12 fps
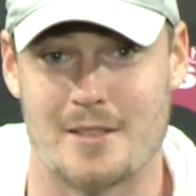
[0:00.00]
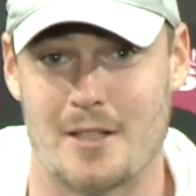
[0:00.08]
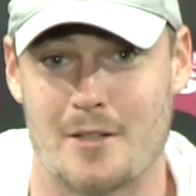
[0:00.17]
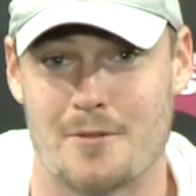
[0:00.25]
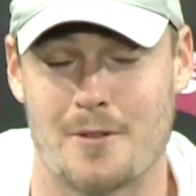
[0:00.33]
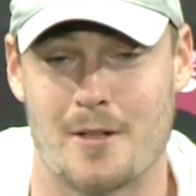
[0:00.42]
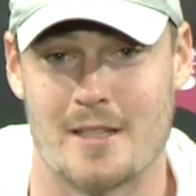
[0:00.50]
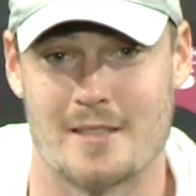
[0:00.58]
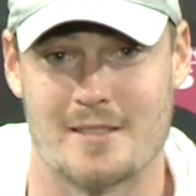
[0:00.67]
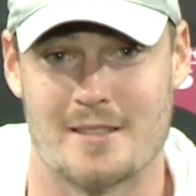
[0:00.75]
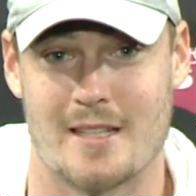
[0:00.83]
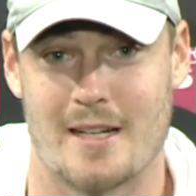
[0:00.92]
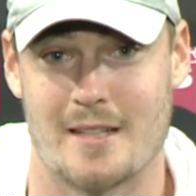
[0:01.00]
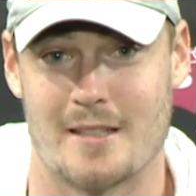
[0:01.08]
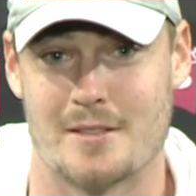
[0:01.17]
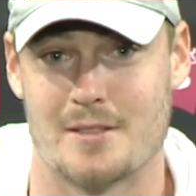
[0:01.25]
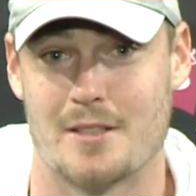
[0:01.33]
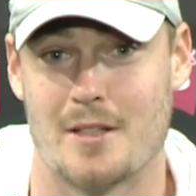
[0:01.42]
You know, for us as tight
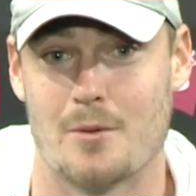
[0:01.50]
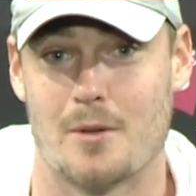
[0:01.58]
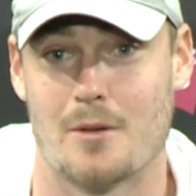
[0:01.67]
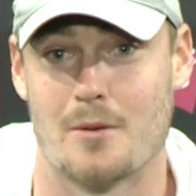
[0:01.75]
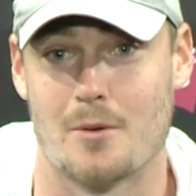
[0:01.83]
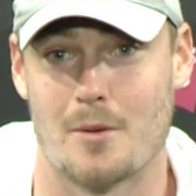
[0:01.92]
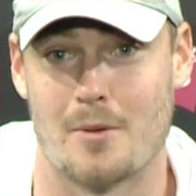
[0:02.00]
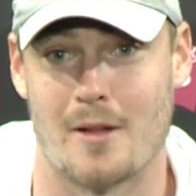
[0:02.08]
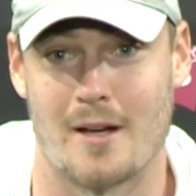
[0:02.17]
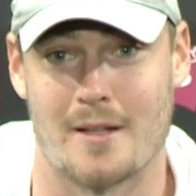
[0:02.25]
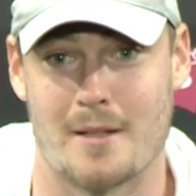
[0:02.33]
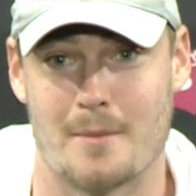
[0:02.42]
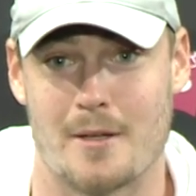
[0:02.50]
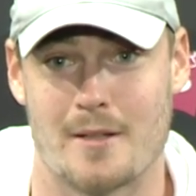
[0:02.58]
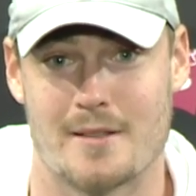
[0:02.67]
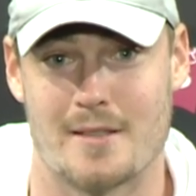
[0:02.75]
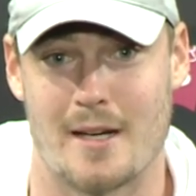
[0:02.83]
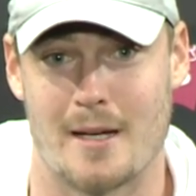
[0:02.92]
ends, you know, we're we're blocking them all
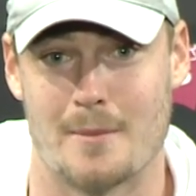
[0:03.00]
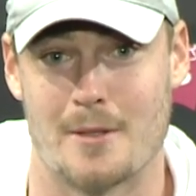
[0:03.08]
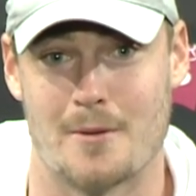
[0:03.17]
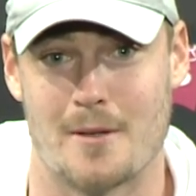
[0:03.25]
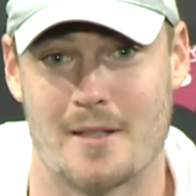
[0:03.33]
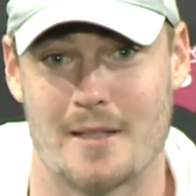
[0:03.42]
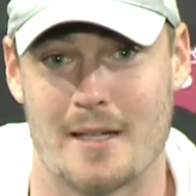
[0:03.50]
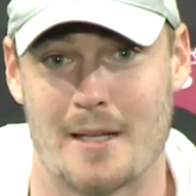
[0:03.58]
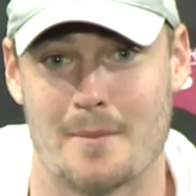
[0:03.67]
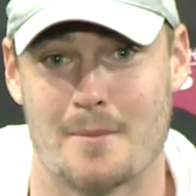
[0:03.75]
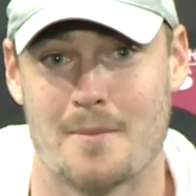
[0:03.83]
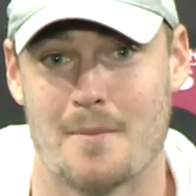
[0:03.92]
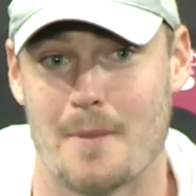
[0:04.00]
the time in the run game.